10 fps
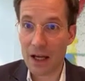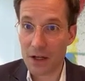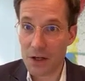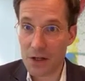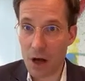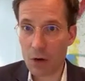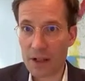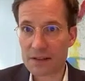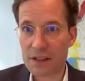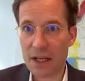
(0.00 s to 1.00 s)
Now let's
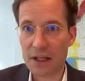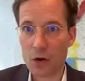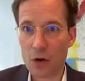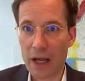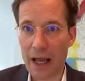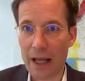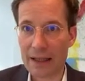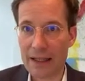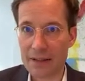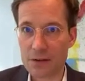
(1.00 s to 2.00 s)
take a look at
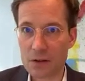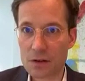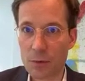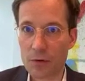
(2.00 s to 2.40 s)
the system of